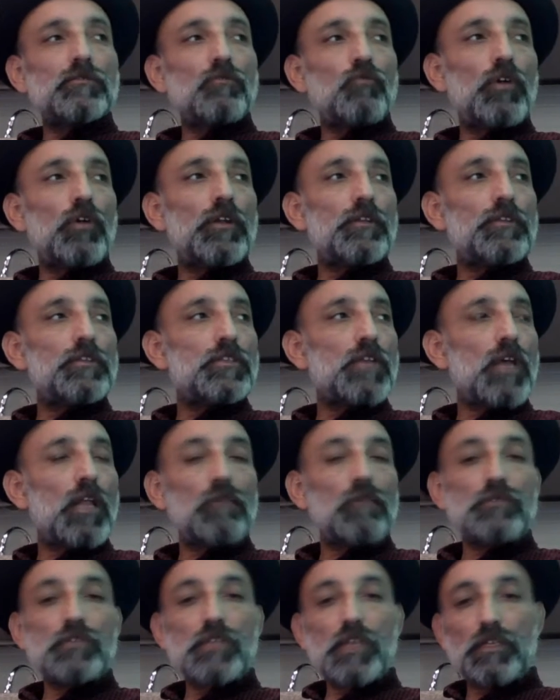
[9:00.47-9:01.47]
there's
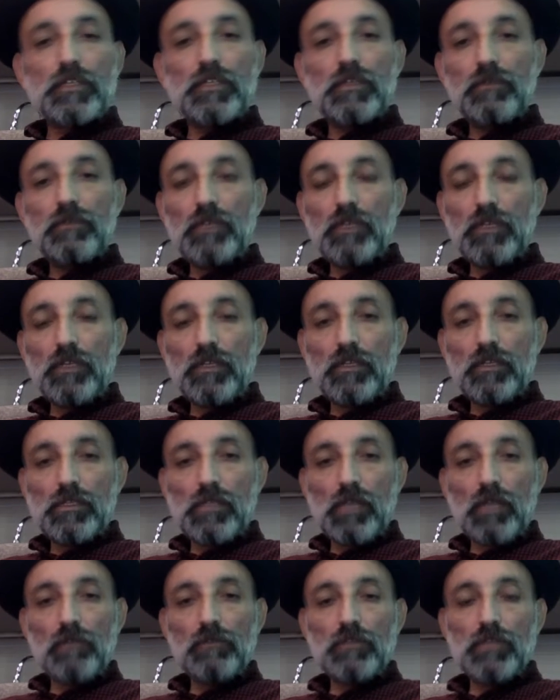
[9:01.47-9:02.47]
always activity, there's
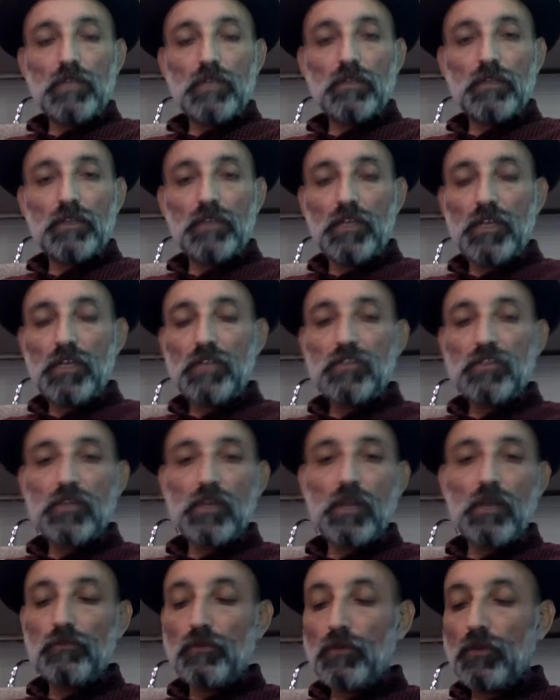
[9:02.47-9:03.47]
always other kids
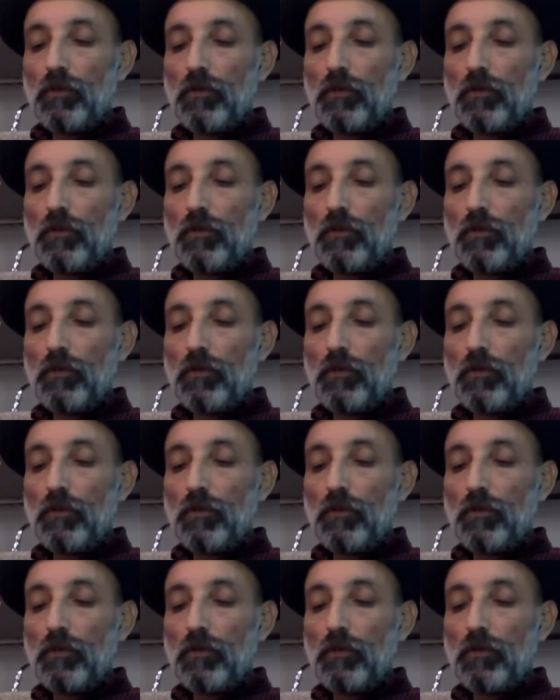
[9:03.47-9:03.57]
around,